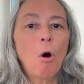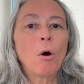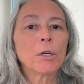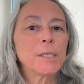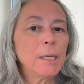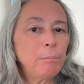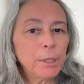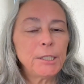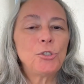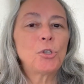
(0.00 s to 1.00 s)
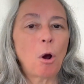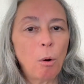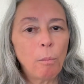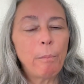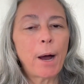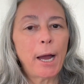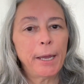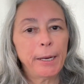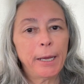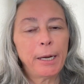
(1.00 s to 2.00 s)
or simply don't buy
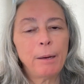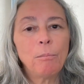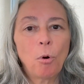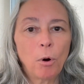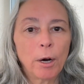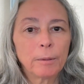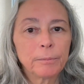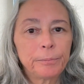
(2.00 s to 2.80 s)
it anymore.